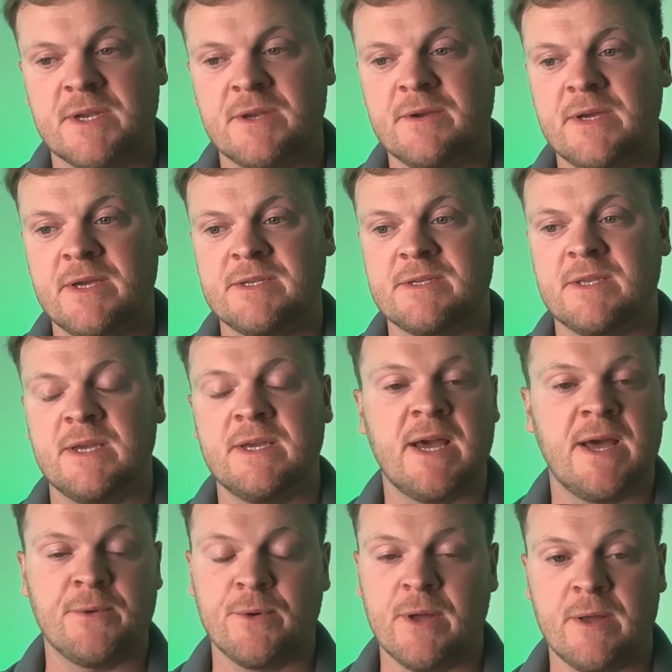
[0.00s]
So
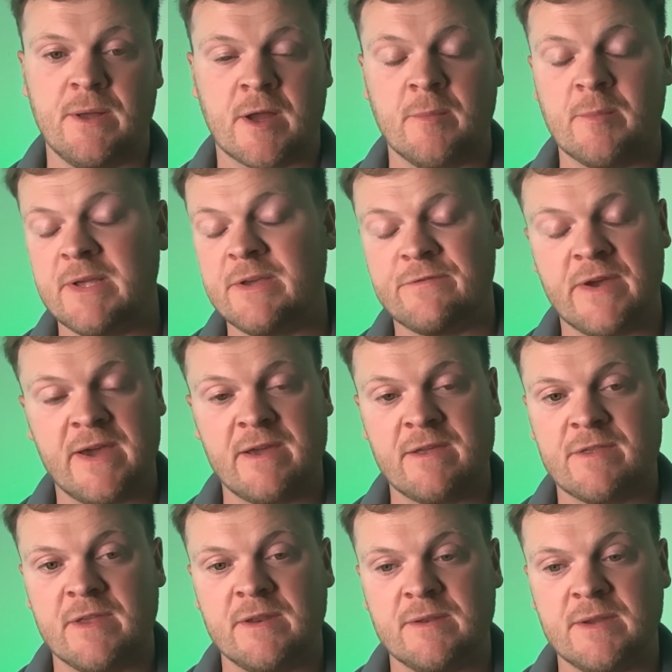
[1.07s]
he had a complete
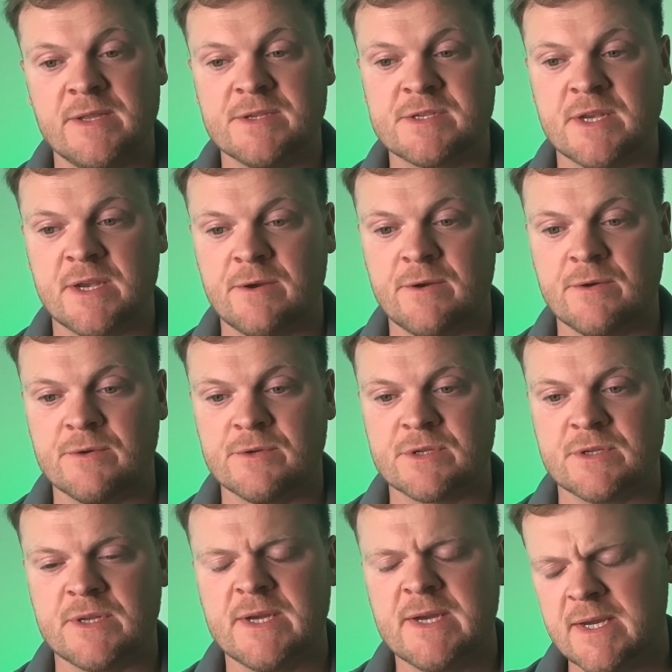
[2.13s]
faith in
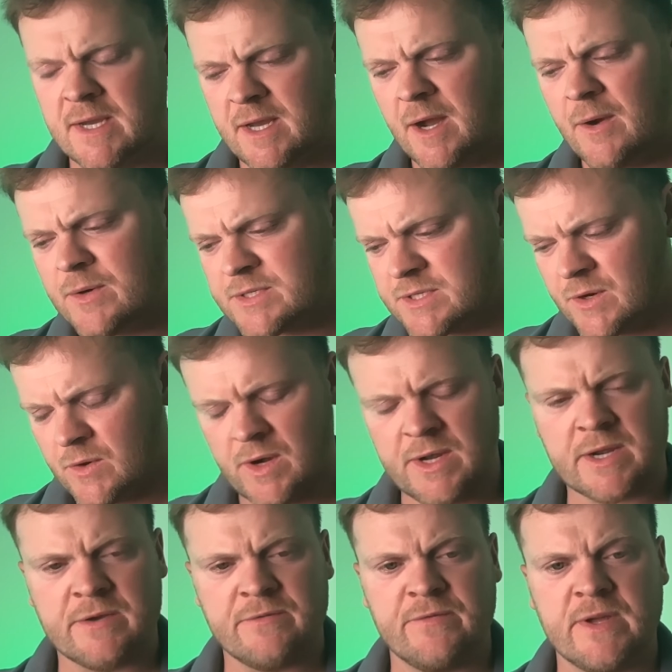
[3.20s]
cereals, and I wasn't
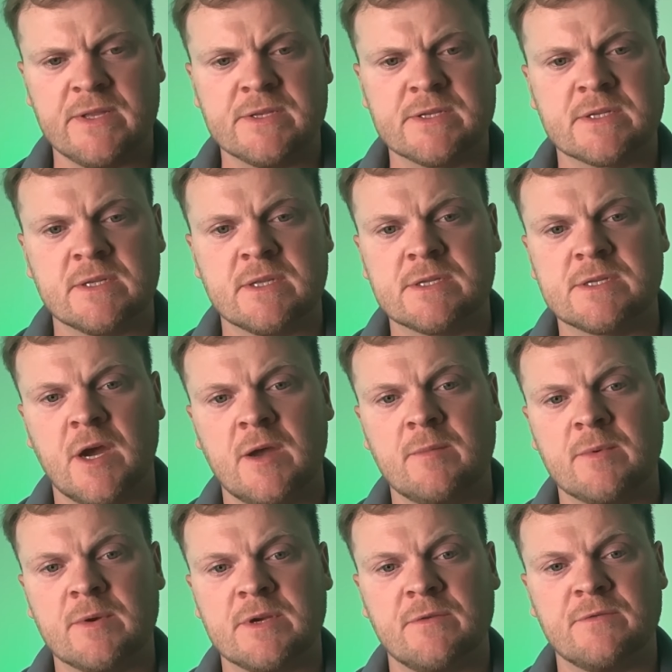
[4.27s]
quite convinced at the
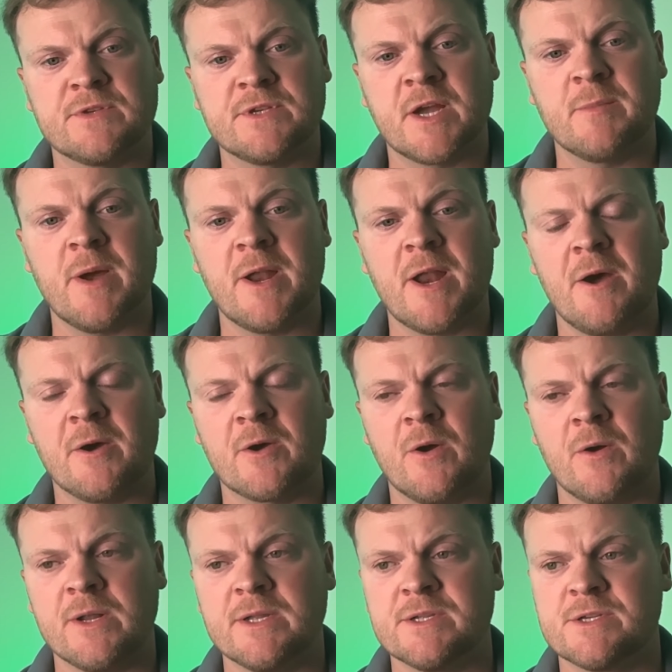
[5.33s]
time, because obviously coming out of
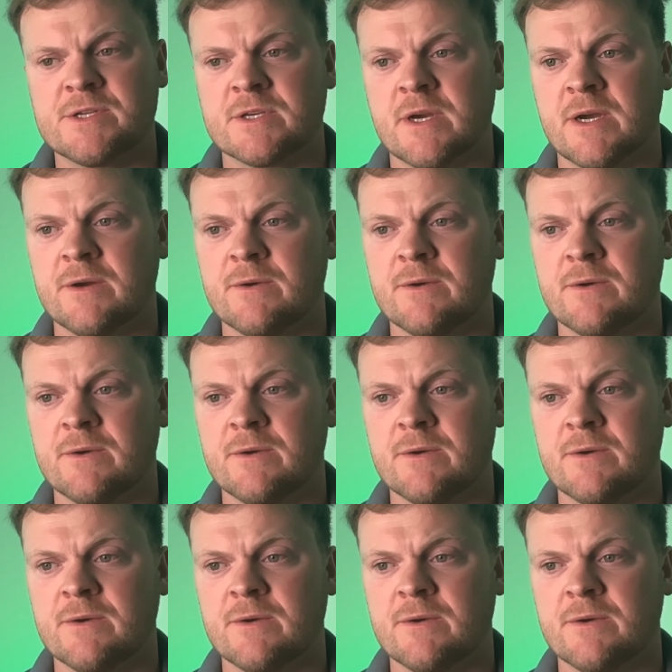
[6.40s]
college,